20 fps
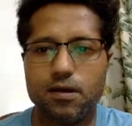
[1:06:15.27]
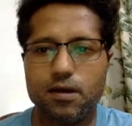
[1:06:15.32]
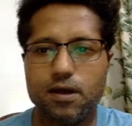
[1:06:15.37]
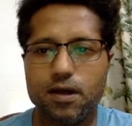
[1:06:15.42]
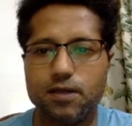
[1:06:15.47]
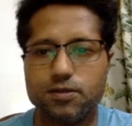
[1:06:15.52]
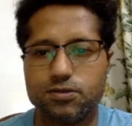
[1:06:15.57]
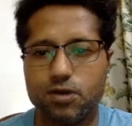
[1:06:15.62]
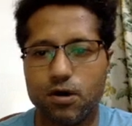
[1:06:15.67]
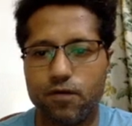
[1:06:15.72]

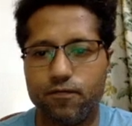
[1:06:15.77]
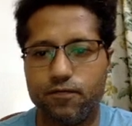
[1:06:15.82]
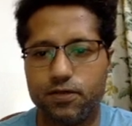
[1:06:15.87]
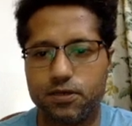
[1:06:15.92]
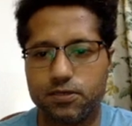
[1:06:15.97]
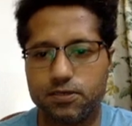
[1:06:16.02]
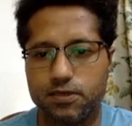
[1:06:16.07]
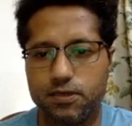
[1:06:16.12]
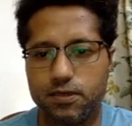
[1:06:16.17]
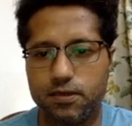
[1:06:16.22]
and so
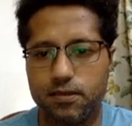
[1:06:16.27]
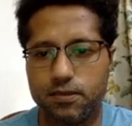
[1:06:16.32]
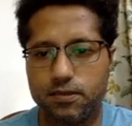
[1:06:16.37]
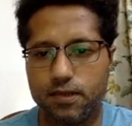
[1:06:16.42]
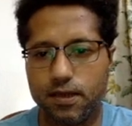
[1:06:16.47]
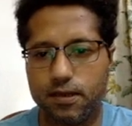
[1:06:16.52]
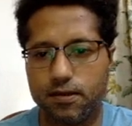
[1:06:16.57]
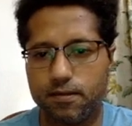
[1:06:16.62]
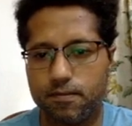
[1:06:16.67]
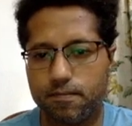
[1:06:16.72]
obviously
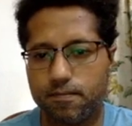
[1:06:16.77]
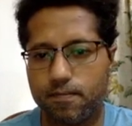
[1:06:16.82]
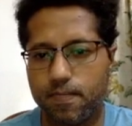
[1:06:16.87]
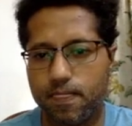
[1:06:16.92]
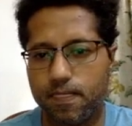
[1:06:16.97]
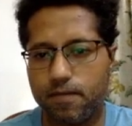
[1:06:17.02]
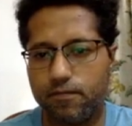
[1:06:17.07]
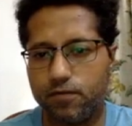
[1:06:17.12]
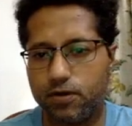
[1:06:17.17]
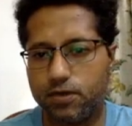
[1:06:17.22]
then
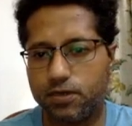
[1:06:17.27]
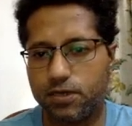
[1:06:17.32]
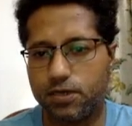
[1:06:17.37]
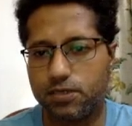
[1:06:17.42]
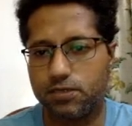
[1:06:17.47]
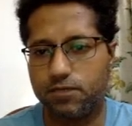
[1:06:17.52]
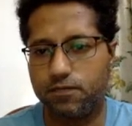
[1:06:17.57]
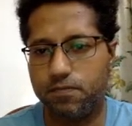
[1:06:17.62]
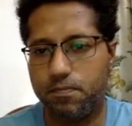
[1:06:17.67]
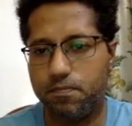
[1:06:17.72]
the
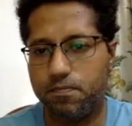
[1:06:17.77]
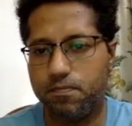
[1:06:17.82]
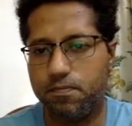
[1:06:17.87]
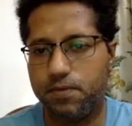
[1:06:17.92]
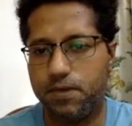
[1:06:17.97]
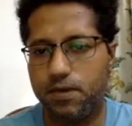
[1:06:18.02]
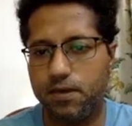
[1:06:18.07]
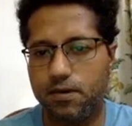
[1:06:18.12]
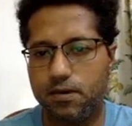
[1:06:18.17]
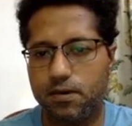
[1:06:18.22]
vertex
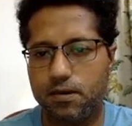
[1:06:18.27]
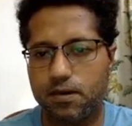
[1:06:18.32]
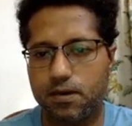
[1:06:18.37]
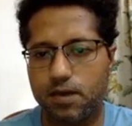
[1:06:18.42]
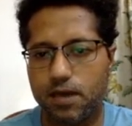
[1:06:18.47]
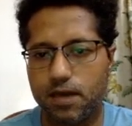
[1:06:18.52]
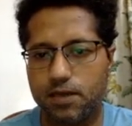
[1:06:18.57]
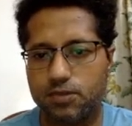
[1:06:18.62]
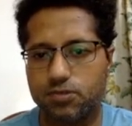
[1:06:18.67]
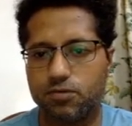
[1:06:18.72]
B
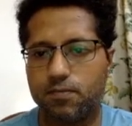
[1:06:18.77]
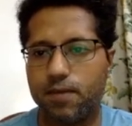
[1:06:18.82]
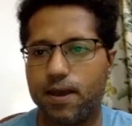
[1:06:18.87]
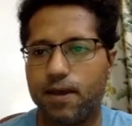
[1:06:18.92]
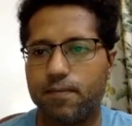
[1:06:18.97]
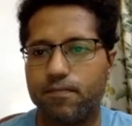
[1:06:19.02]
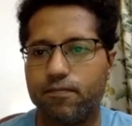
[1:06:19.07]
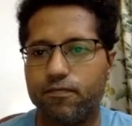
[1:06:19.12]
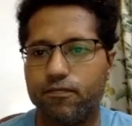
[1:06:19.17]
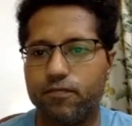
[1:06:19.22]
has to
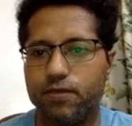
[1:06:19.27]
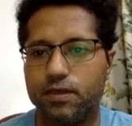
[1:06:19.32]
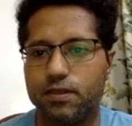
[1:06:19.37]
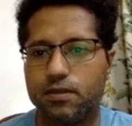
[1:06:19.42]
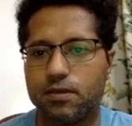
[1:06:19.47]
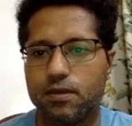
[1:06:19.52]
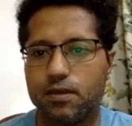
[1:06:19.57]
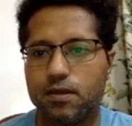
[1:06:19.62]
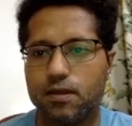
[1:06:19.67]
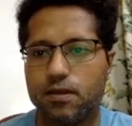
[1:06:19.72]
map
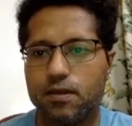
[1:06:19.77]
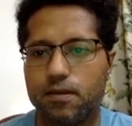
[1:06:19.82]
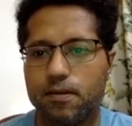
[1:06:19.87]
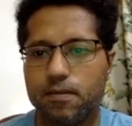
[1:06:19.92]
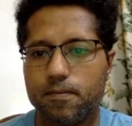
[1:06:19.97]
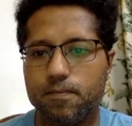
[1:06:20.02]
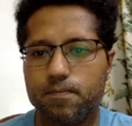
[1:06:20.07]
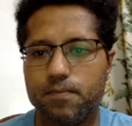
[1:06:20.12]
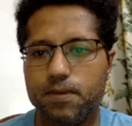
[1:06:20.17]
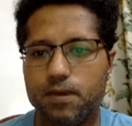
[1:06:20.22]
with
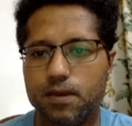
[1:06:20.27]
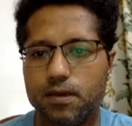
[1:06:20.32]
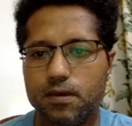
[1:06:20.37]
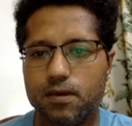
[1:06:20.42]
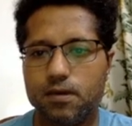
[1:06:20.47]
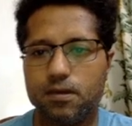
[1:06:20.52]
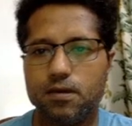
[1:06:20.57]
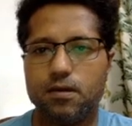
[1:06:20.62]
P.